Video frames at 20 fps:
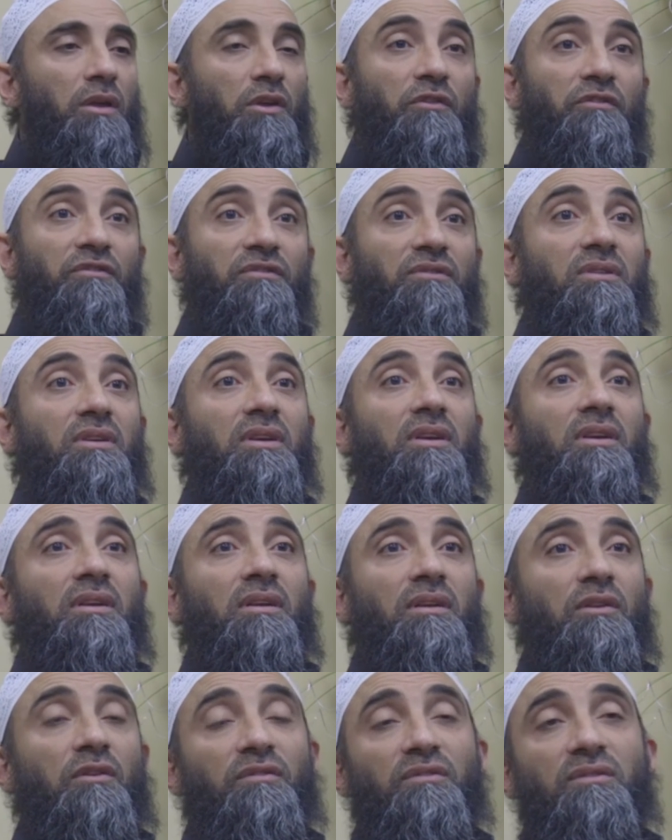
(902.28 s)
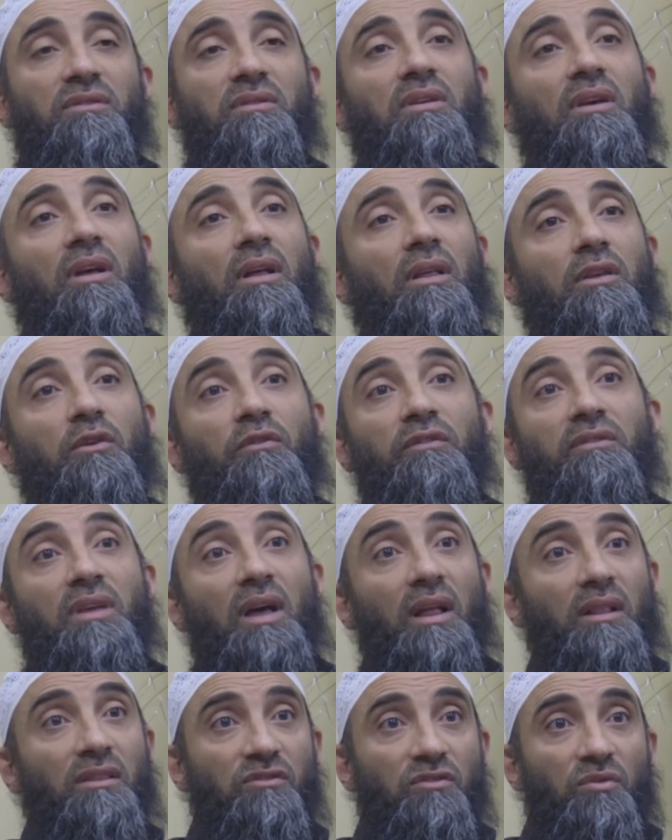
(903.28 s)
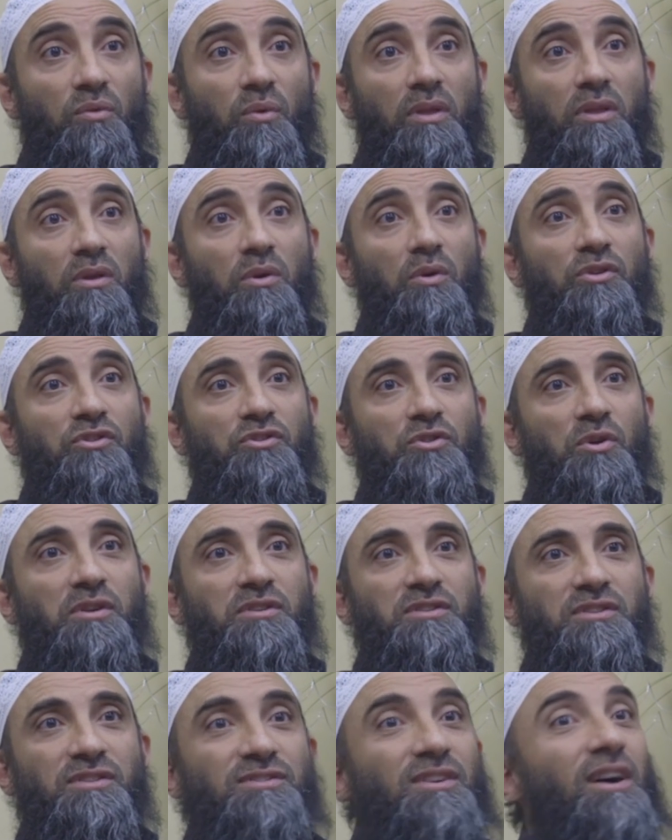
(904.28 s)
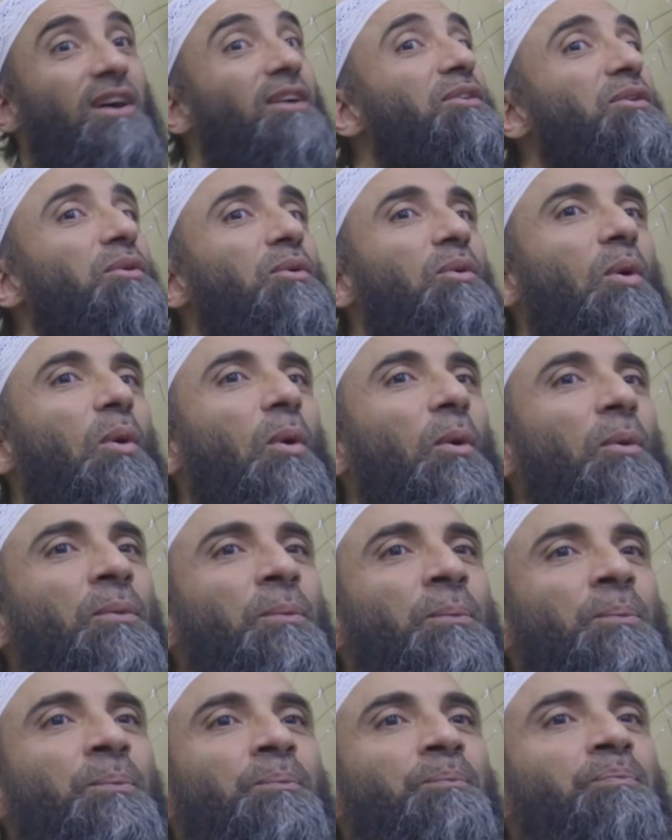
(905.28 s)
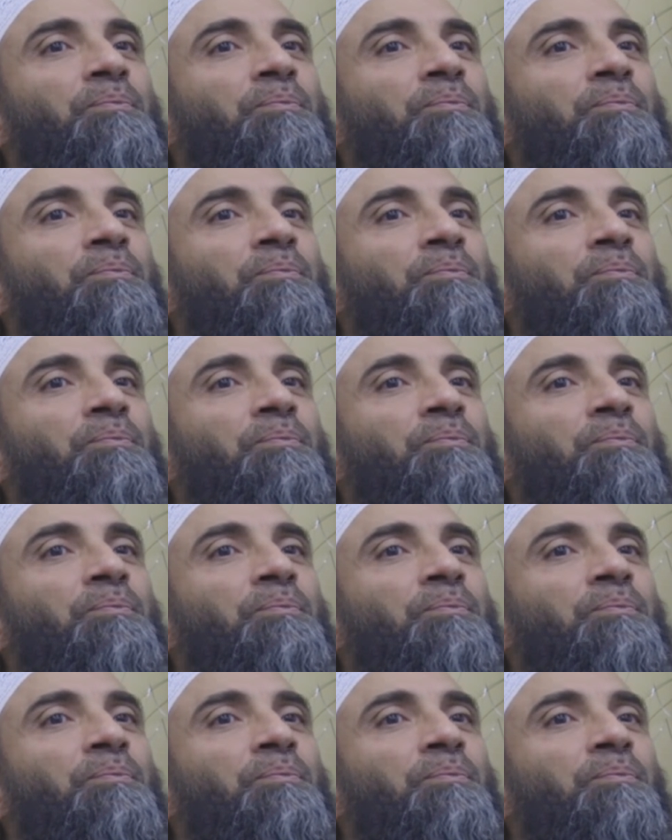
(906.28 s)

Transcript: you've dealt with your choices on your own,